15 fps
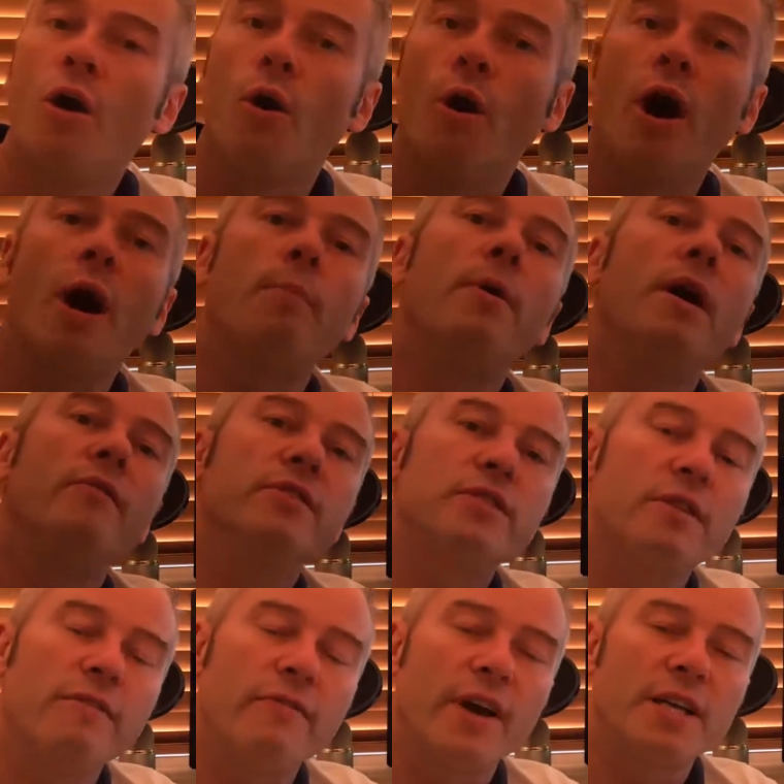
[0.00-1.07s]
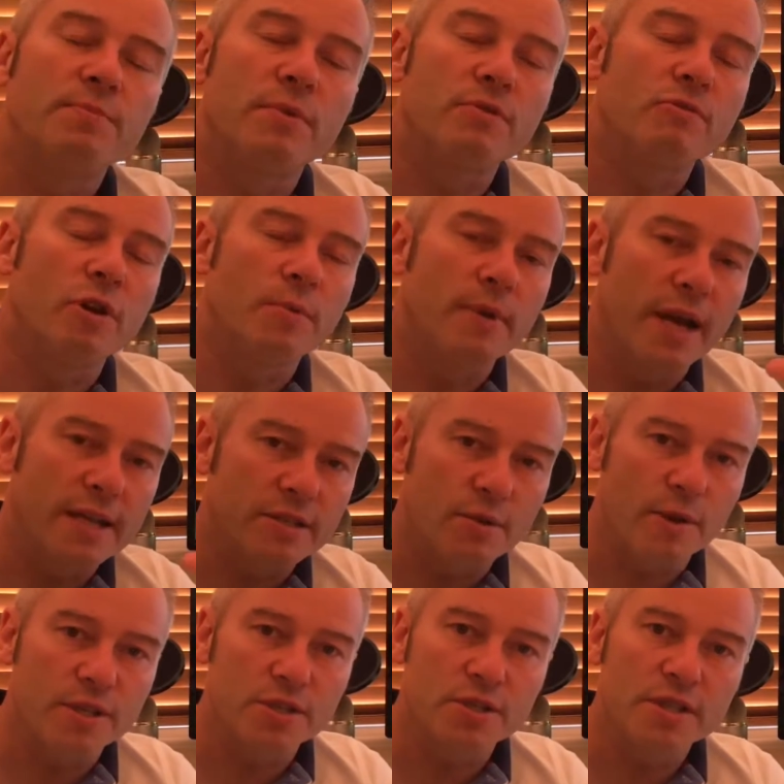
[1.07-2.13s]
or hop over to the Facebook group and ask
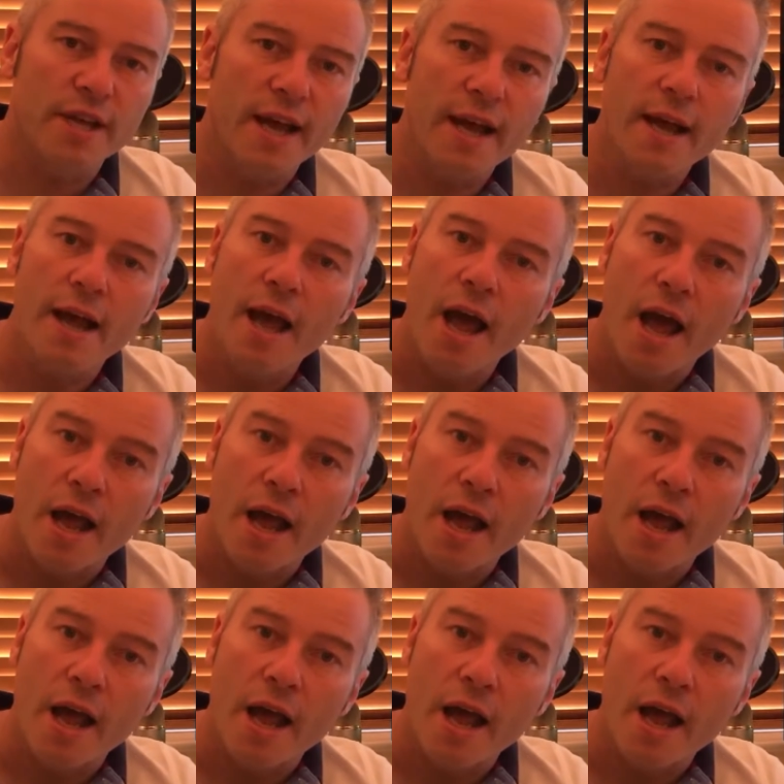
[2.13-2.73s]
questions there.